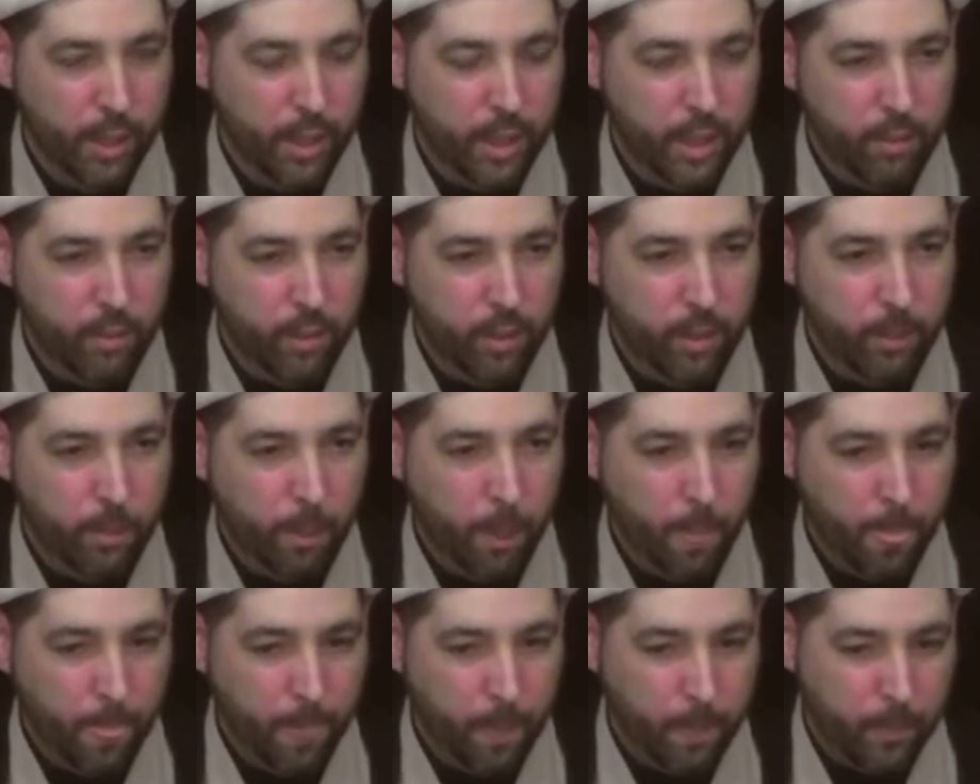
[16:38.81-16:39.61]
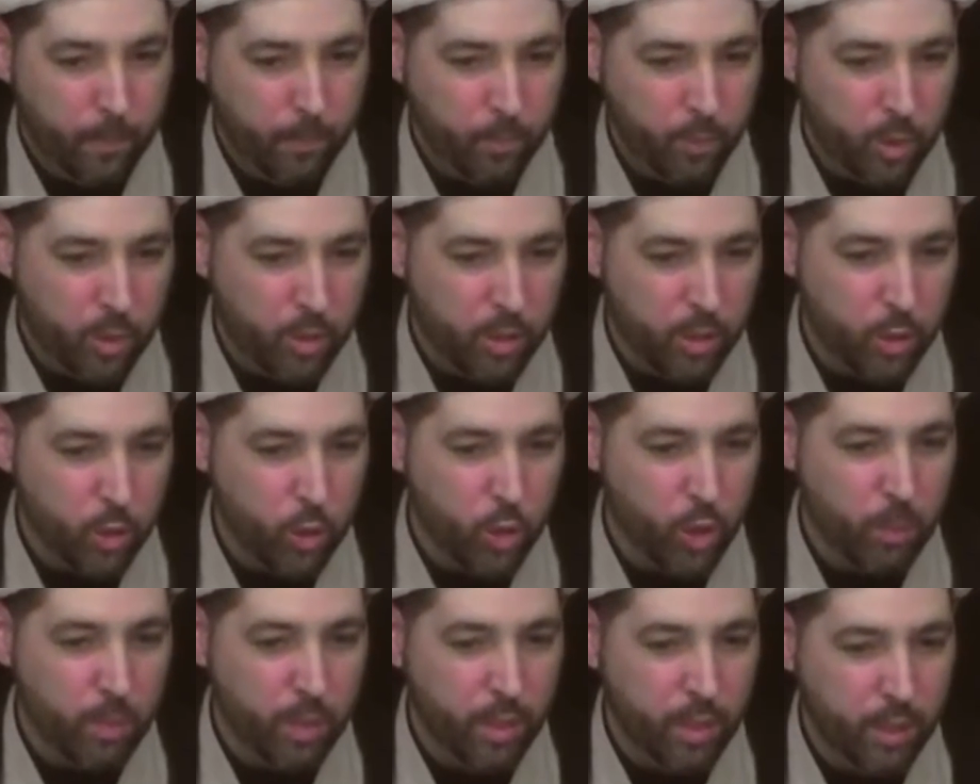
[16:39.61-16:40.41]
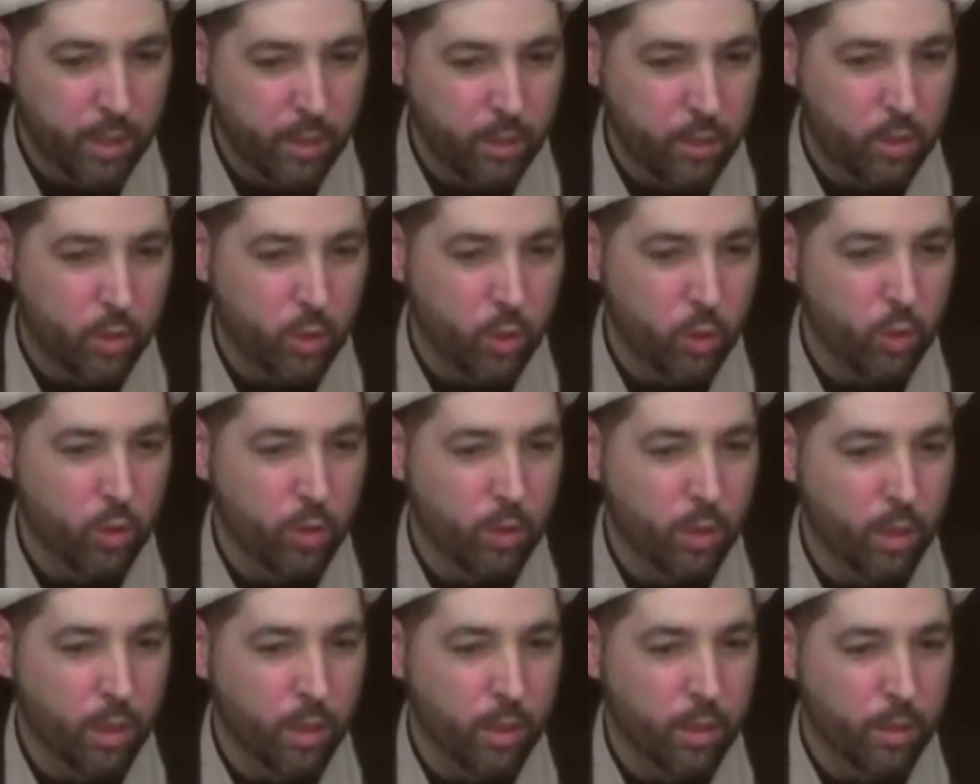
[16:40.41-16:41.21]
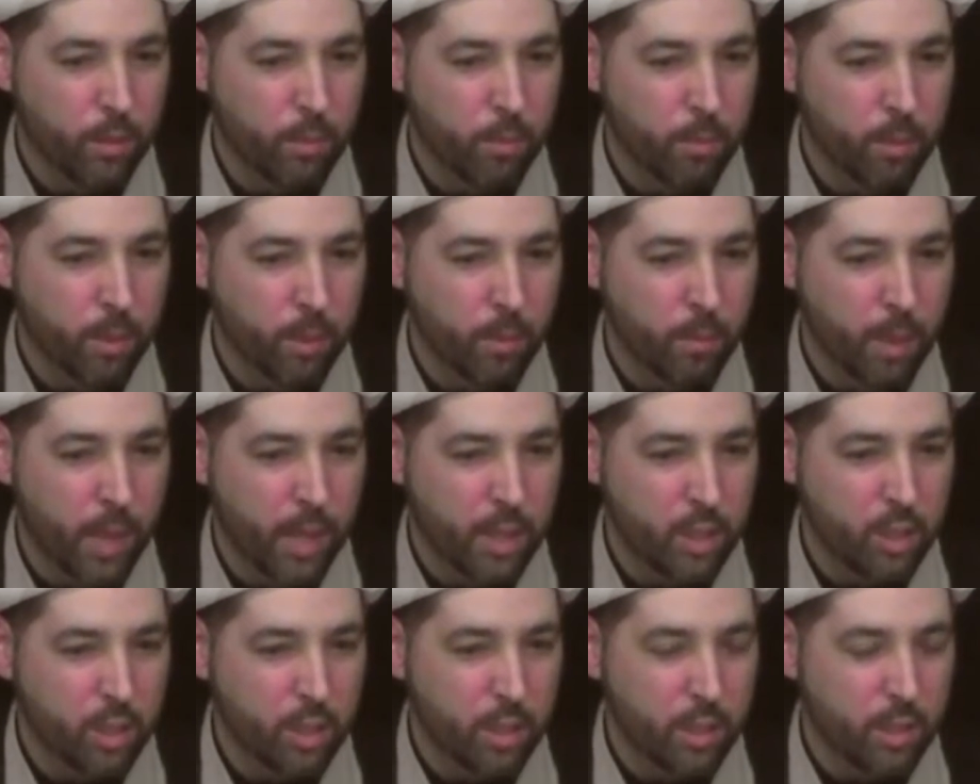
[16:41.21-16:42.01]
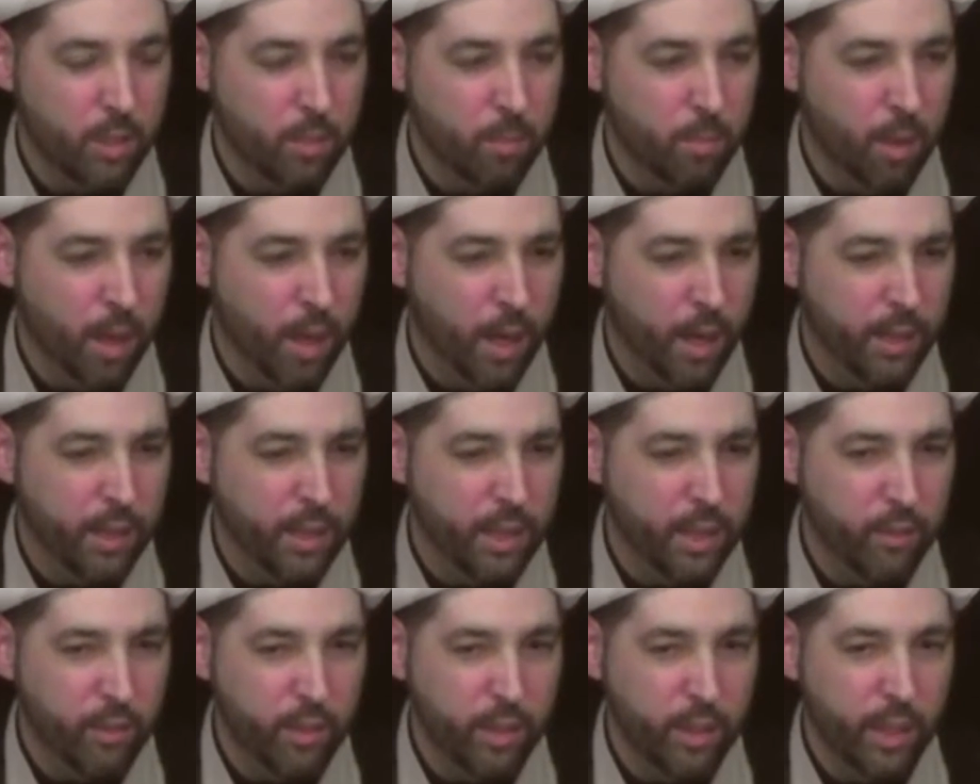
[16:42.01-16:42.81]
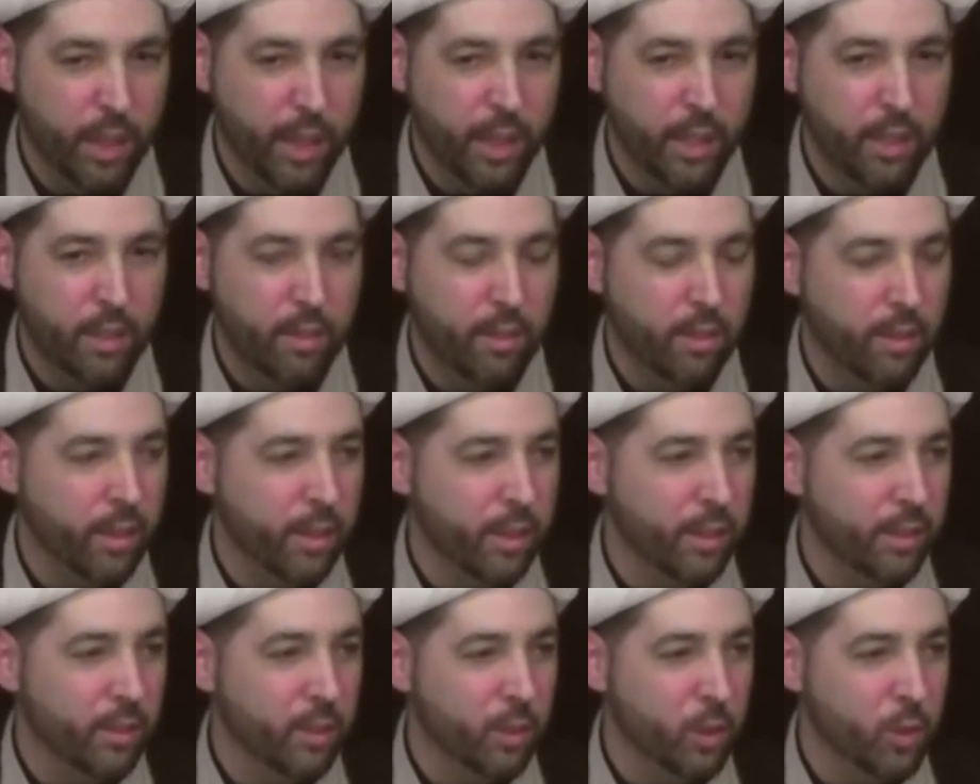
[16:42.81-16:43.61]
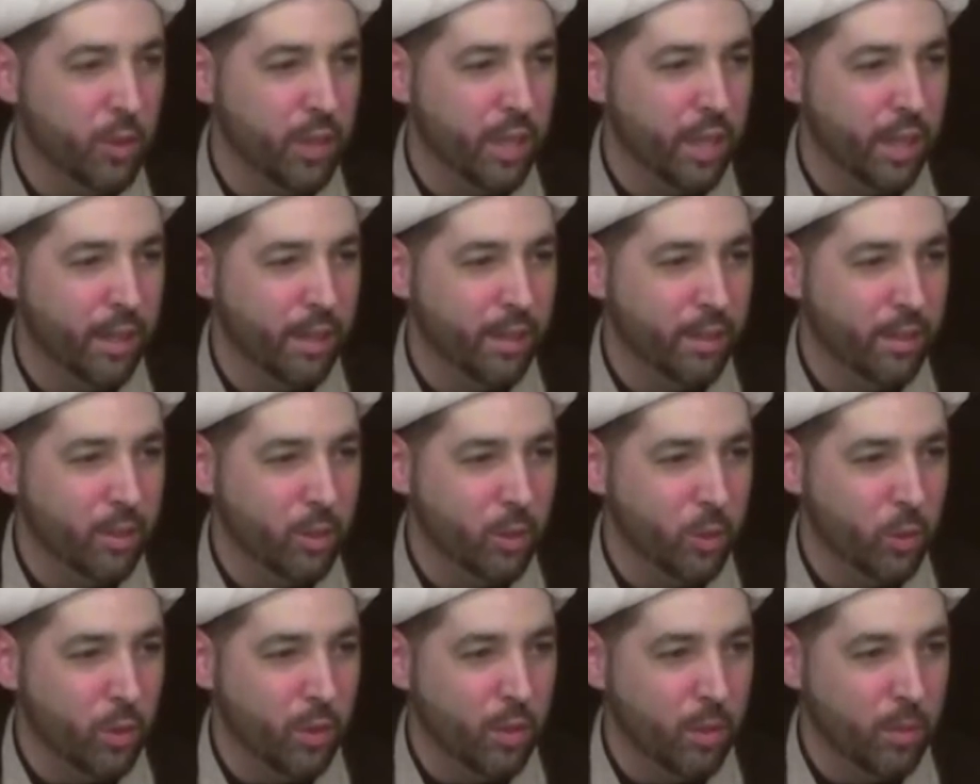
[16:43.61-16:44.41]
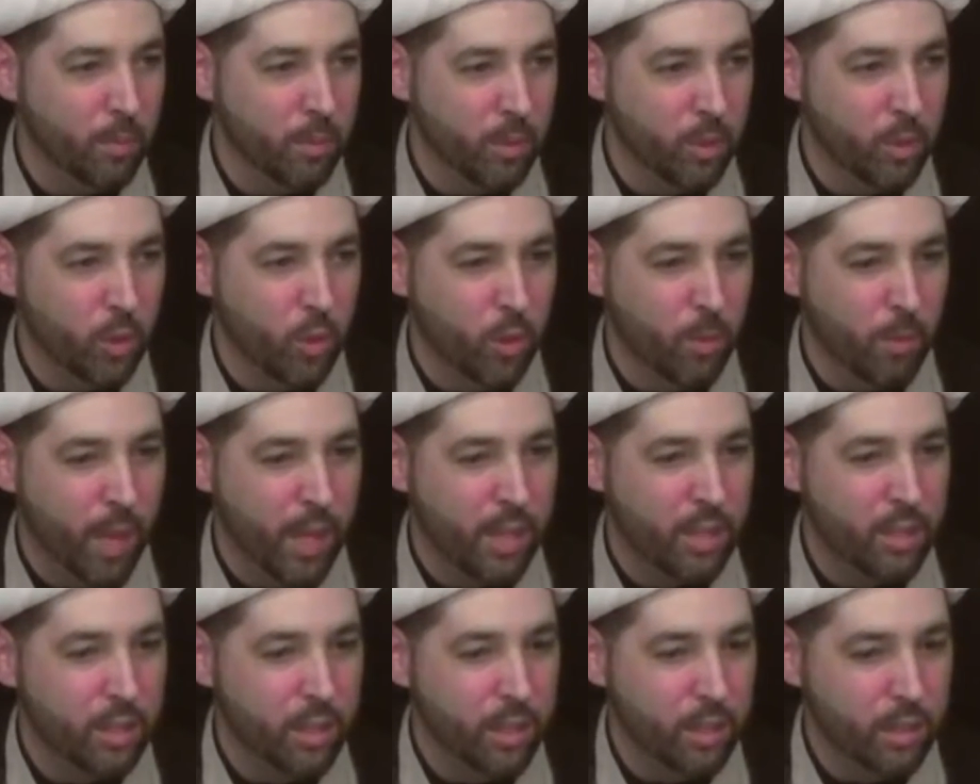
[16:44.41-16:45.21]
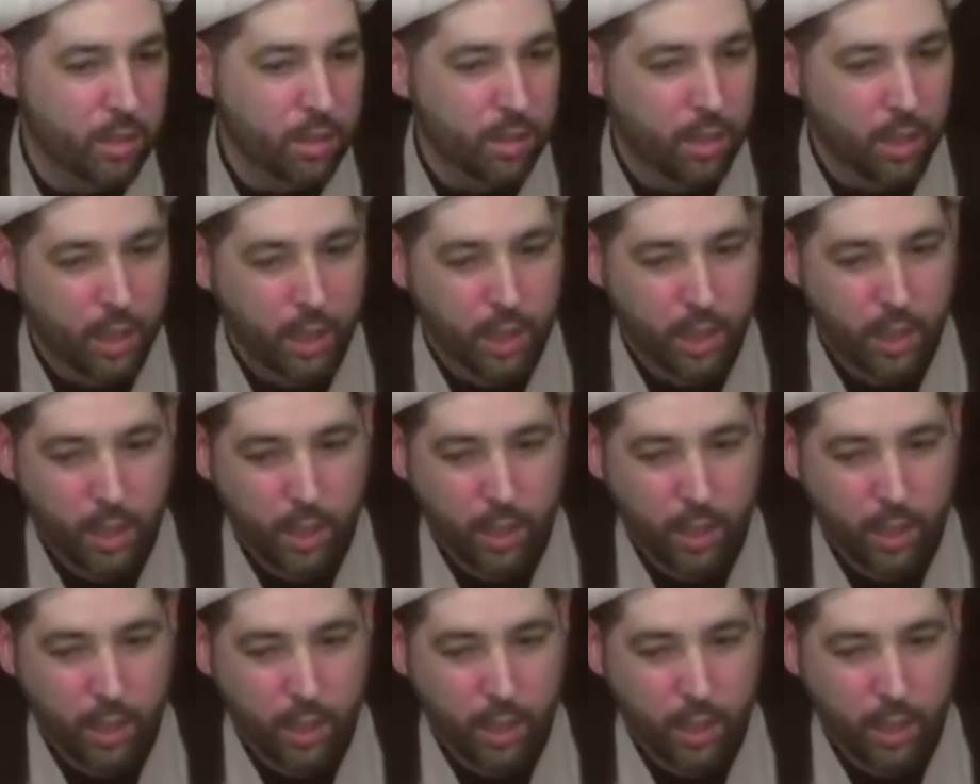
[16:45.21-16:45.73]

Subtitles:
Even contributing to Majlis by giving anything you can to a Majlis.